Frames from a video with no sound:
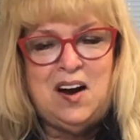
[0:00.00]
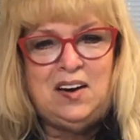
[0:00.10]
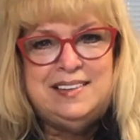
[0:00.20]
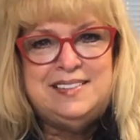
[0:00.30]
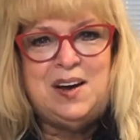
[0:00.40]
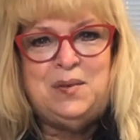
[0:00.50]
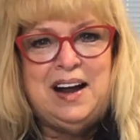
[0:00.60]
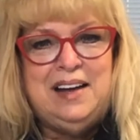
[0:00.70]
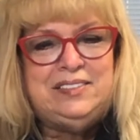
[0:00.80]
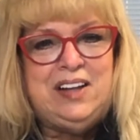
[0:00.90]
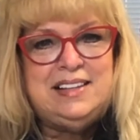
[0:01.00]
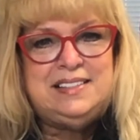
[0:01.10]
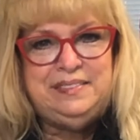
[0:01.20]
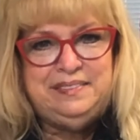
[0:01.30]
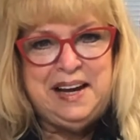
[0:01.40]
Arkansas where I have lots
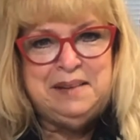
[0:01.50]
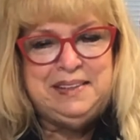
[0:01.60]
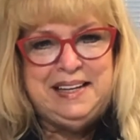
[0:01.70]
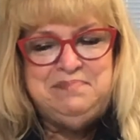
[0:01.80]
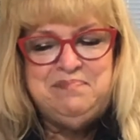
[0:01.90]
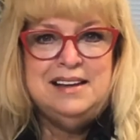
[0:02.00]
of family.